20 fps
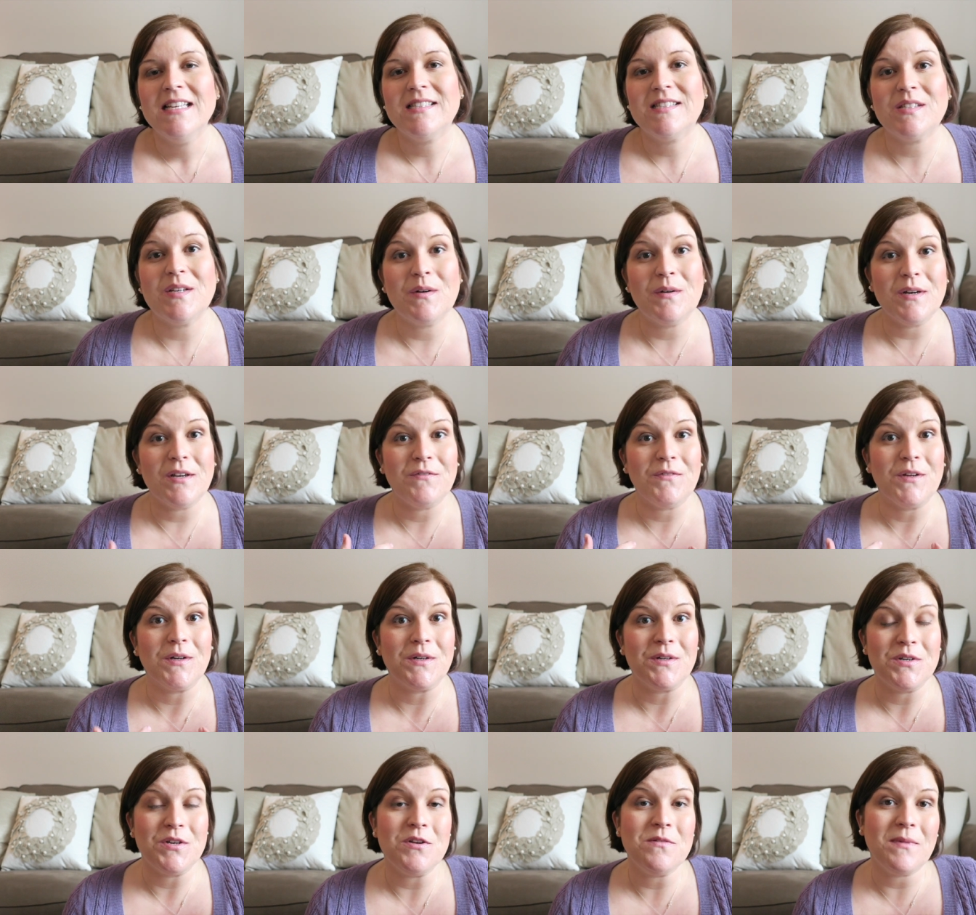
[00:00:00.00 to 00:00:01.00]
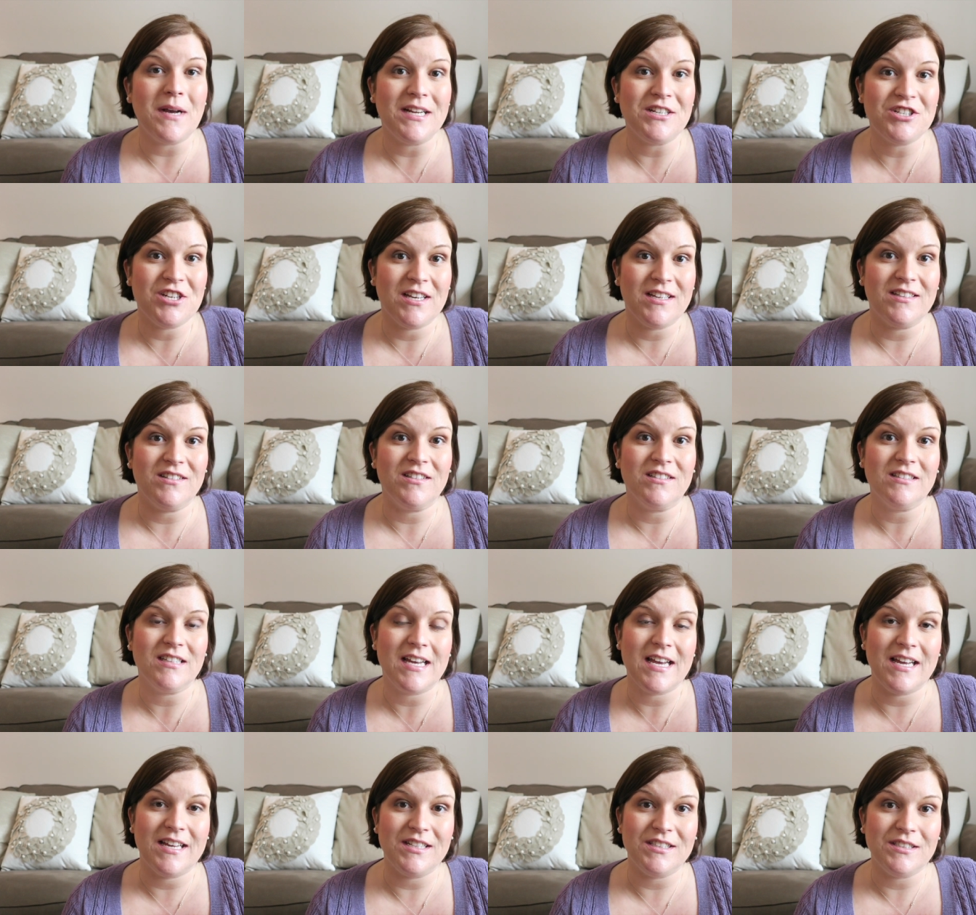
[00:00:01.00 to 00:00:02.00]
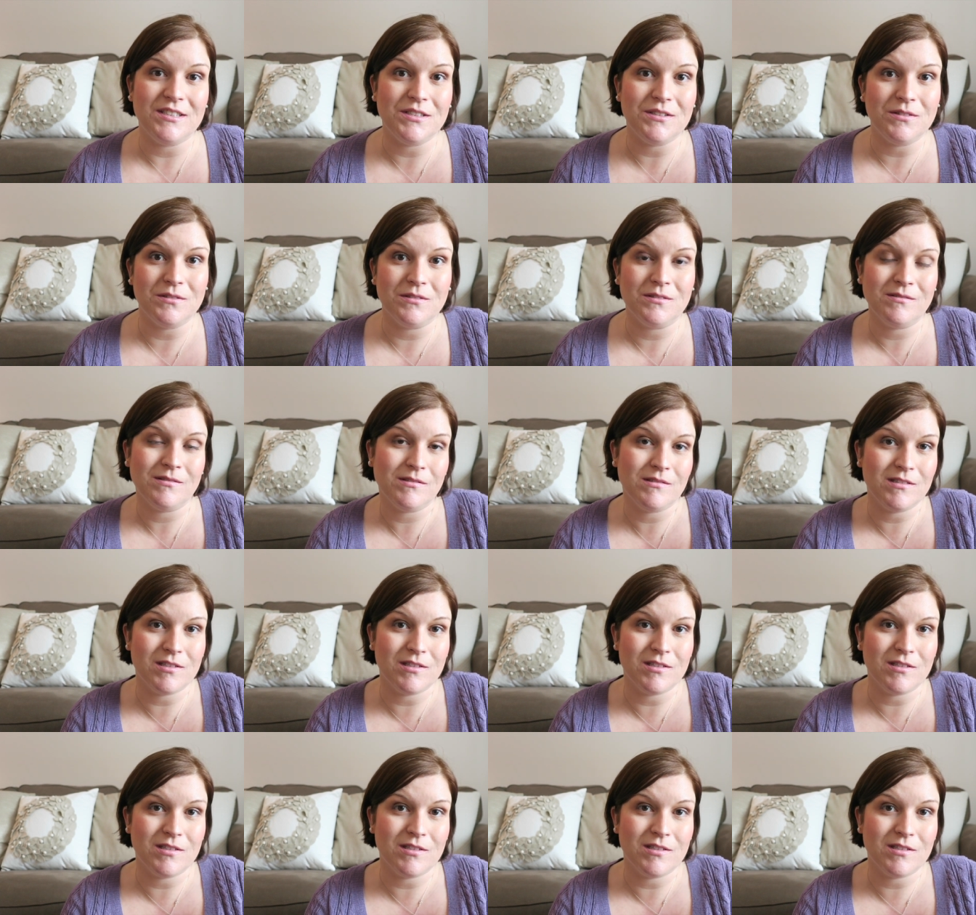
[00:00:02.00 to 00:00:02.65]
So if you're new to my channel and you